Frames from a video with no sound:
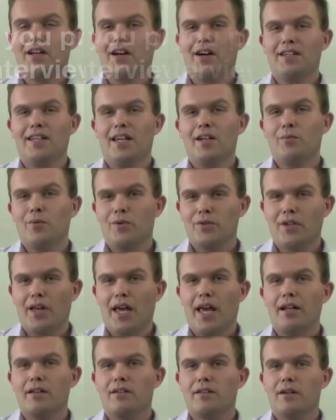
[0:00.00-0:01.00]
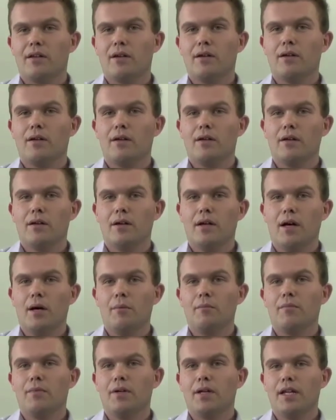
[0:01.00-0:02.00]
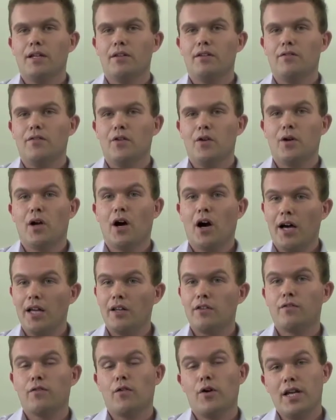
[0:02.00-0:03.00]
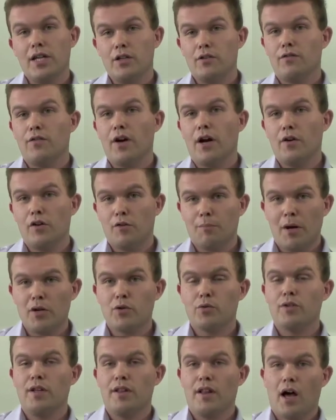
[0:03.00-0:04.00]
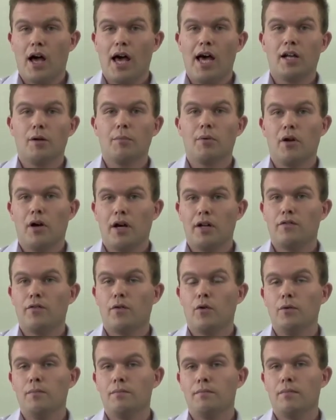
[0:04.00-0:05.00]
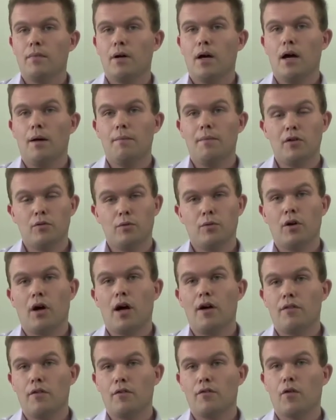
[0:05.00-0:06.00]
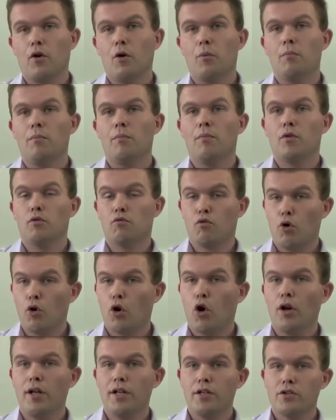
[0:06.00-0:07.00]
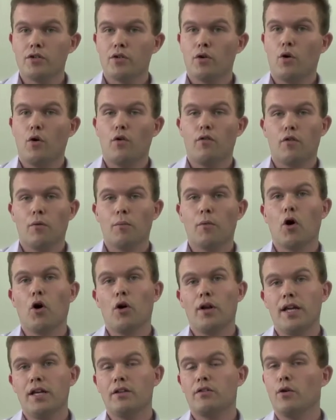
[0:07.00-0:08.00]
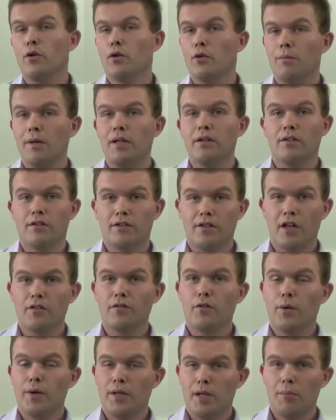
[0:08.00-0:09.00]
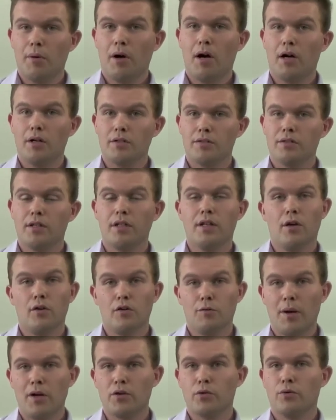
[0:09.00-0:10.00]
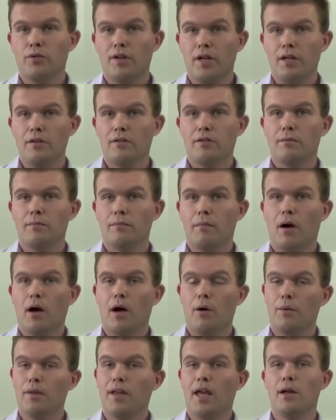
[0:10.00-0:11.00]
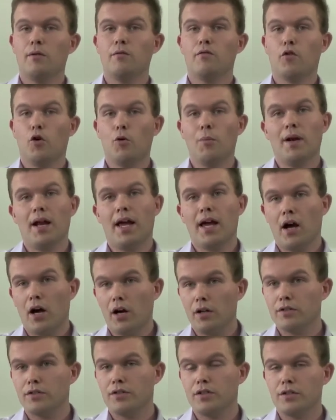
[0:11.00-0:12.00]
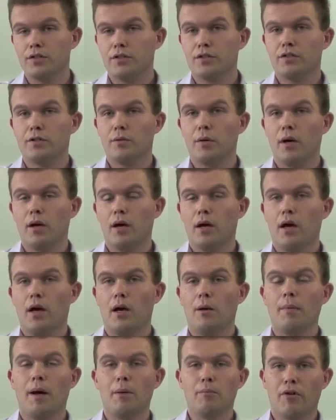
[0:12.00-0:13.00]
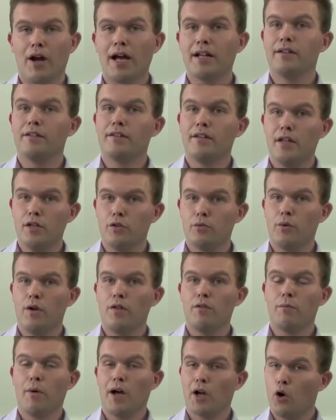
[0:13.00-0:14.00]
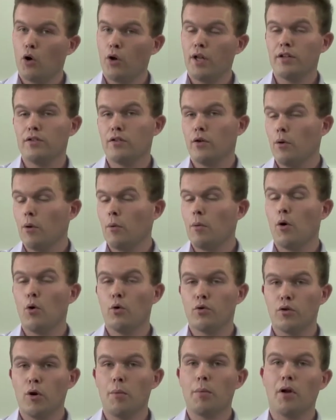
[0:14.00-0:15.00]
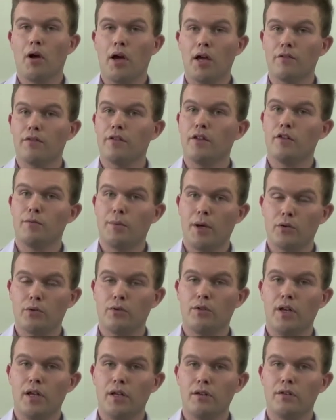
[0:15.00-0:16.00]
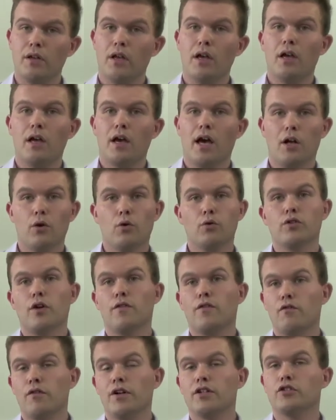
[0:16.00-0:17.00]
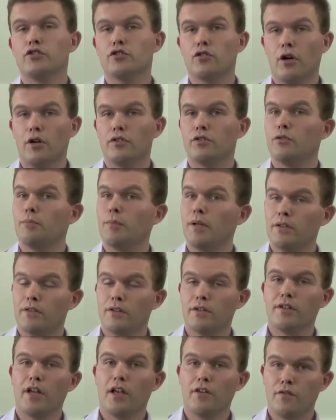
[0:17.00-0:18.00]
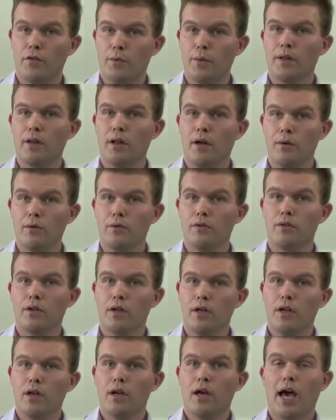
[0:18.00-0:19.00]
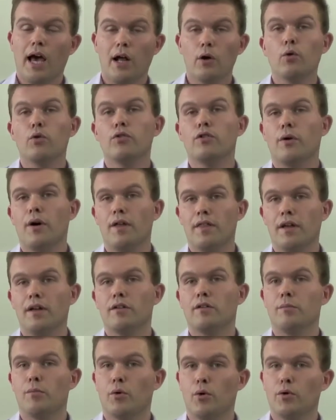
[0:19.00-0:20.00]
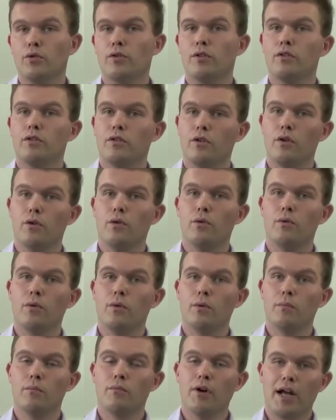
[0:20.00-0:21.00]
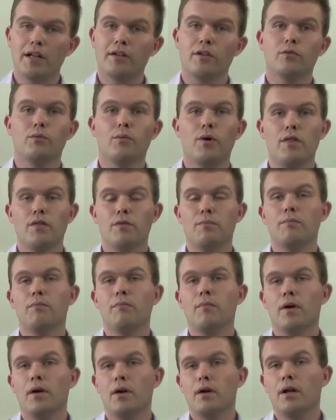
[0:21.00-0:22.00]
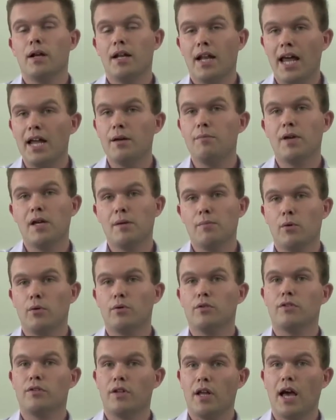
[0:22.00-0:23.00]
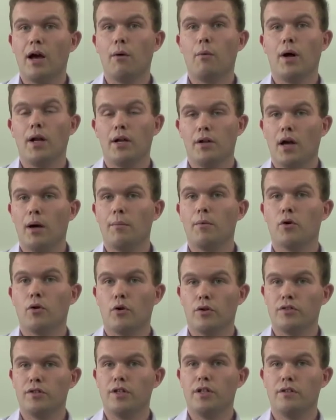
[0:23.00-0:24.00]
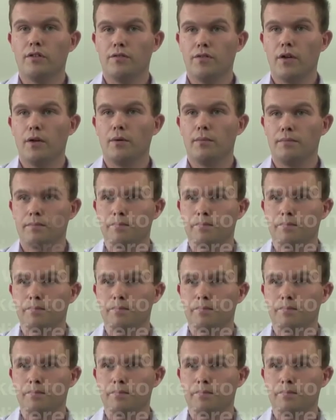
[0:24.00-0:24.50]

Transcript: thing I did was get interview guides for each various specialty that I had applied for, and this was either from the Royal College or from colleagues who had been successful in the past in those specialties. I would then formulate answers and practice these with my colleagues who are also applying for these specialties, and also for registrars who have been successful in those. And also I think it's important to practice with lay people to see how well you come across an interview.